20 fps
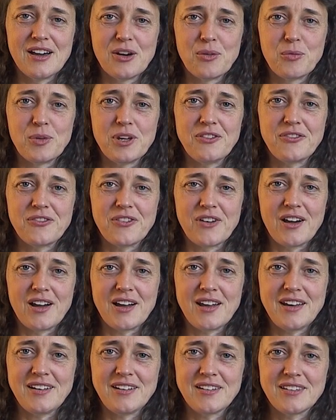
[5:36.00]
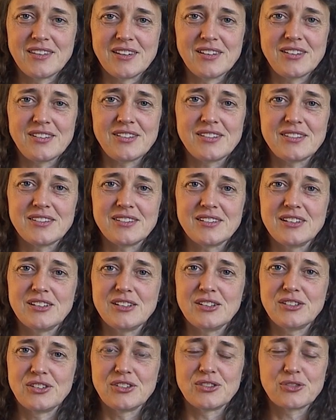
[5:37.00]
we find this
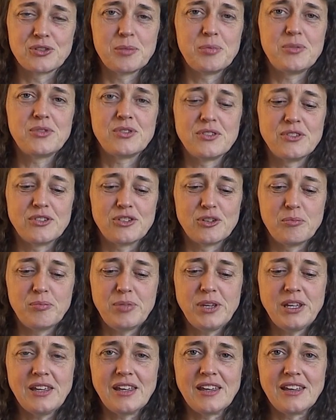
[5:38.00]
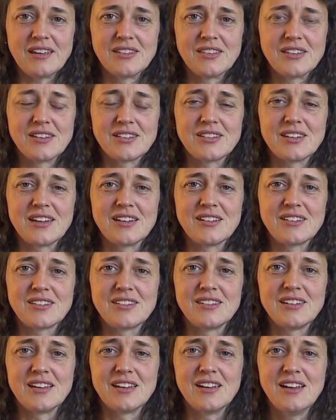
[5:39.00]
description to be, in the sense
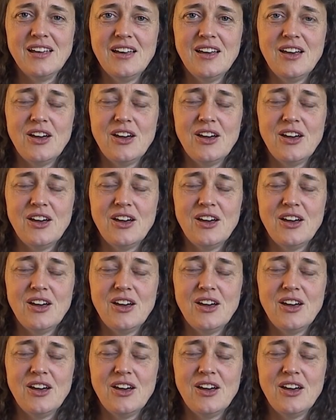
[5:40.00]
that